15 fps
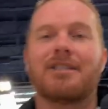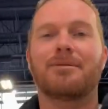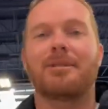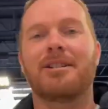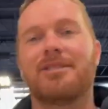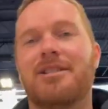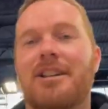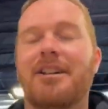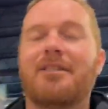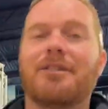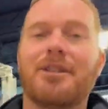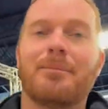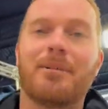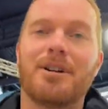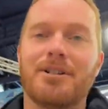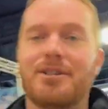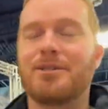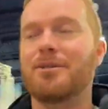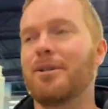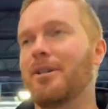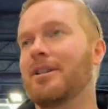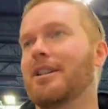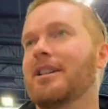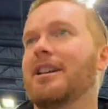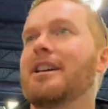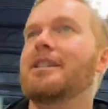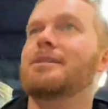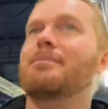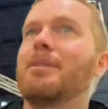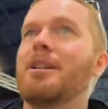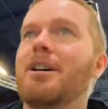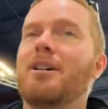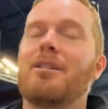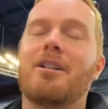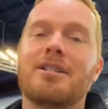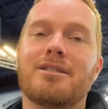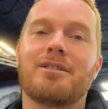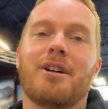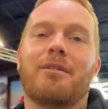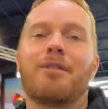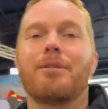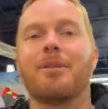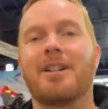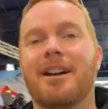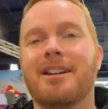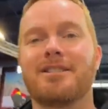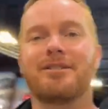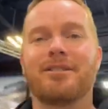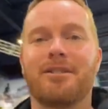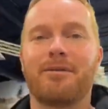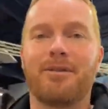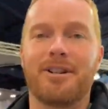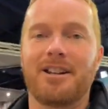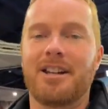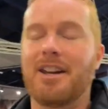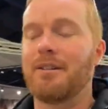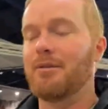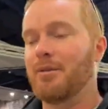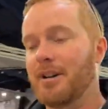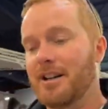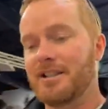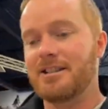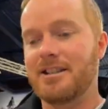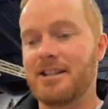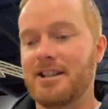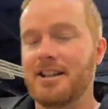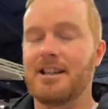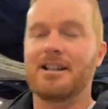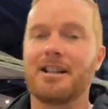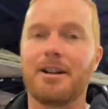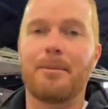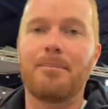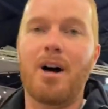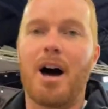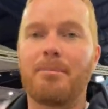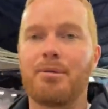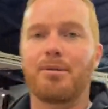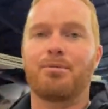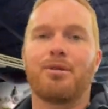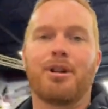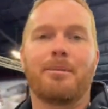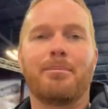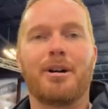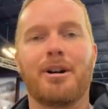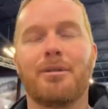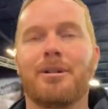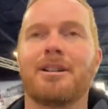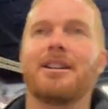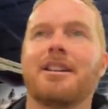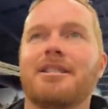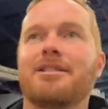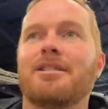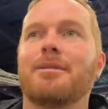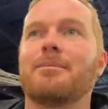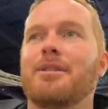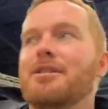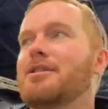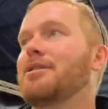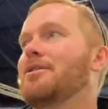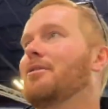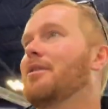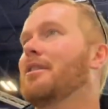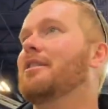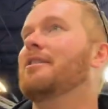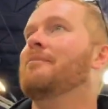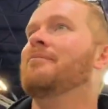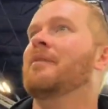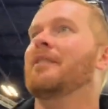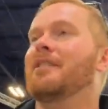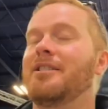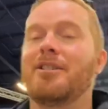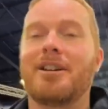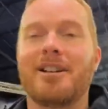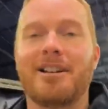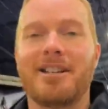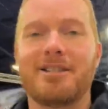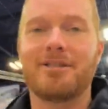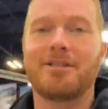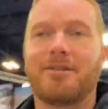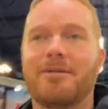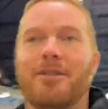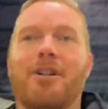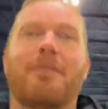want to check out the merch store, the link is below. Also, if you want to enter in for the giveaways, the little pop-up will appear when you get to the merch store. You can enter in for all